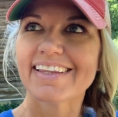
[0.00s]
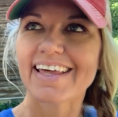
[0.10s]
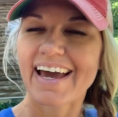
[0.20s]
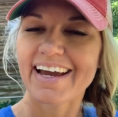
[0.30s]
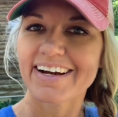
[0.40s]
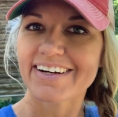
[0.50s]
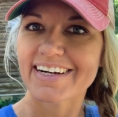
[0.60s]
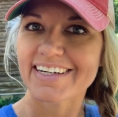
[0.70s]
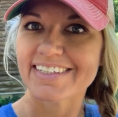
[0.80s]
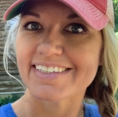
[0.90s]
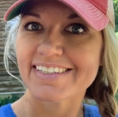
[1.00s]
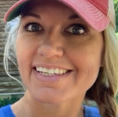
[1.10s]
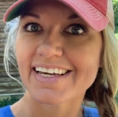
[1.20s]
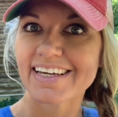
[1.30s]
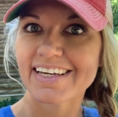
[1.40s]
the air is
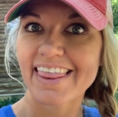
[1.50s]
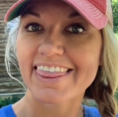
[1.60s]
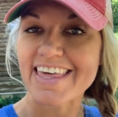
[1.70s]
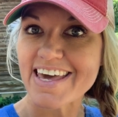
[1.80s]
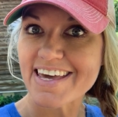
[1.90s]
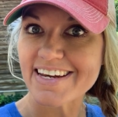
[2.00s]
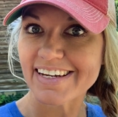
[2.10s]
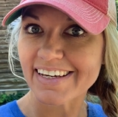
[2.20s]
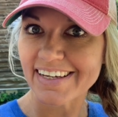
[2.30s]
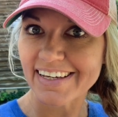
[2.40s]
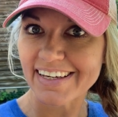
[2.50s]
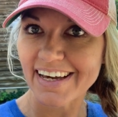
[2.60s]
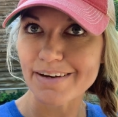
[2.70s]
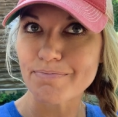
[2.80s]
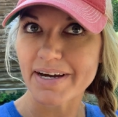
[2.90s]
thin,
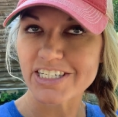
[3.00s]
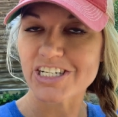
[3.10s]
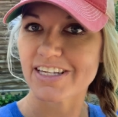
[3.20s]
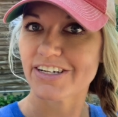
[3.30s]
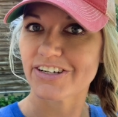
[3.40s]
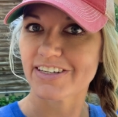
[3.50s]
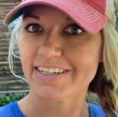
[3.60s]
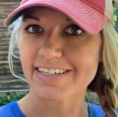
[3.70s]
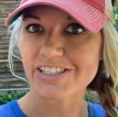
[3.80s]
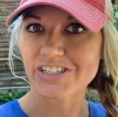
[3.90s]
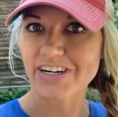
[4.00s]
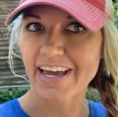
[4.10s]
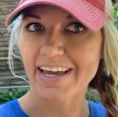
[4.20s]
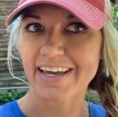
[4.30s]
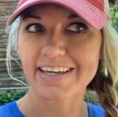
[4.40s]
much thinner than
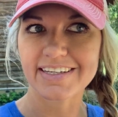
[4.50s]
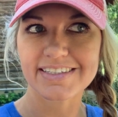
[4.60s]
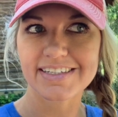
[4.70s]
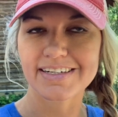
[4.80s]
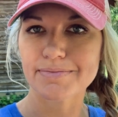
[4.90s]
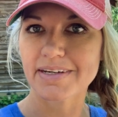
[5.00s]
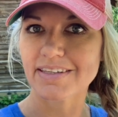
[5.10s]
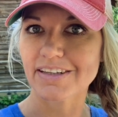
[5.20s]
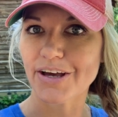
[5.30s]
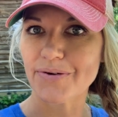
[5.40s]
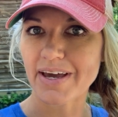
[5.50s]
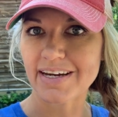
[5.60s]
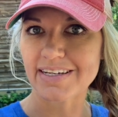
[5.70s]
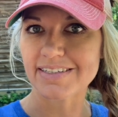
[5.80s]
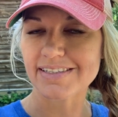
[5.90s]
yesterday. It's going to be in the low
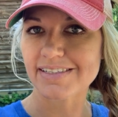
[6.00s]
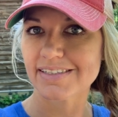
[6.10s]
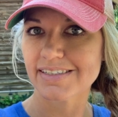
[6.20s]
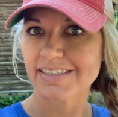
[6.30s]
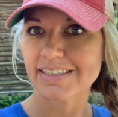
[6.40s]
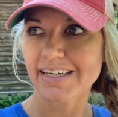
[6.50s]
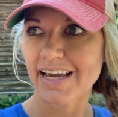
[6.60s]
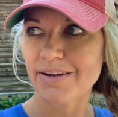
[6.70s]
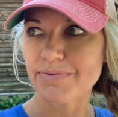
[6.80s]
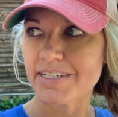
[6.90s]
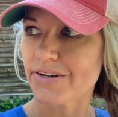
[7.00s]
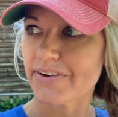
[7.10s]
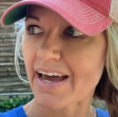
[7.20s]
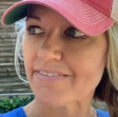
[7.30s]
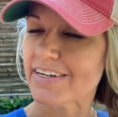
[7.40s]
80s. And we don't
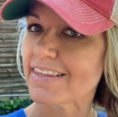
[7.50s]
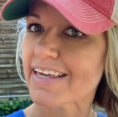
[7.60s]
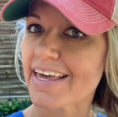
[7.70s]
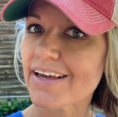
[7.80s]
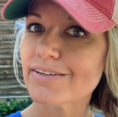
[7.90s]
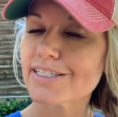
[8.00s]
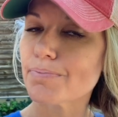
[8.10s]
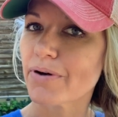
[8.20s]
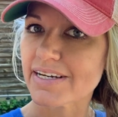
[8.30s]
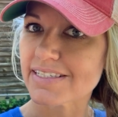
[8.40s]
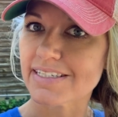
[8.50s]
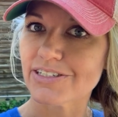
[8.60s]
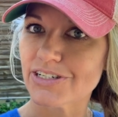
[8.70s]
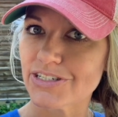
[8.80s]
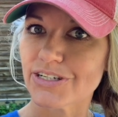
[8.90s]
have anything else
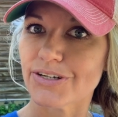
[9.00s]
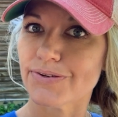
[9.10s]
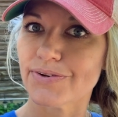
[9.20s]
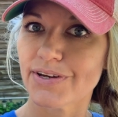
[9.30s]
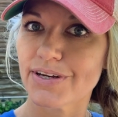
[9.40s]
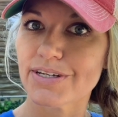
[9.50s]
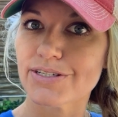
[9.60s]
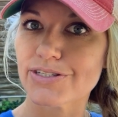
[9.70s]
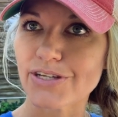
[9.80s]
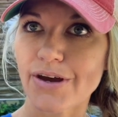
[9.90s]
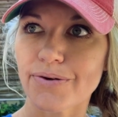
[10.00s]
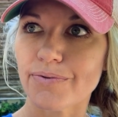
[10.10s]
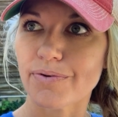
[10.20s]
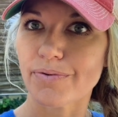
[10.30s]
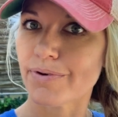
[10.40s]
pressing to do.
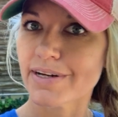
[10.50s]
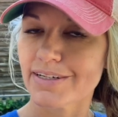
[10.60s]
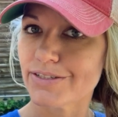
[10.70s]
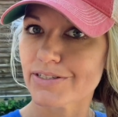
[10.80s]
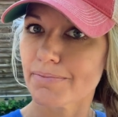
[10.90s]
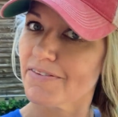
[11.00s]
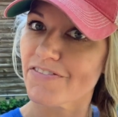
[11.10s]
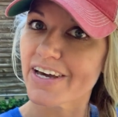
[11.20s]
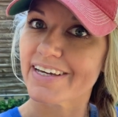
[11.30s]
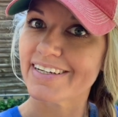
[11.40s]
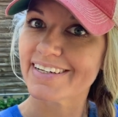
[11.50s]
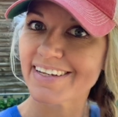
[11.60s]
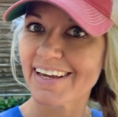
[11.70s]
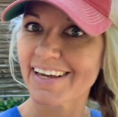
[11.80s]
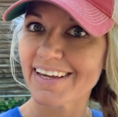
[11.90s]
So we're going to do something fun.
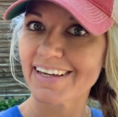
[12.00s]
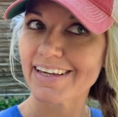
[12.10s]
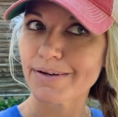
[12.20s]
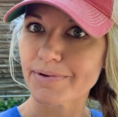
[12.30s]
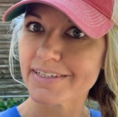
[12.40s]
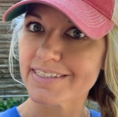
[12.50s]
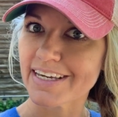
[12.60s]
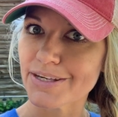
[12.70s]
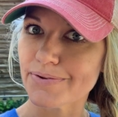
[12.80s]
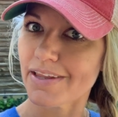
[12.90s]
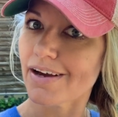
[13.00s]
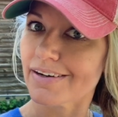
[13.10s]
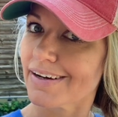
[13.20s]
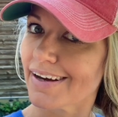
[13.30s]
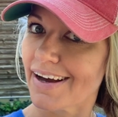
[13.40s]
And we're going to take you along.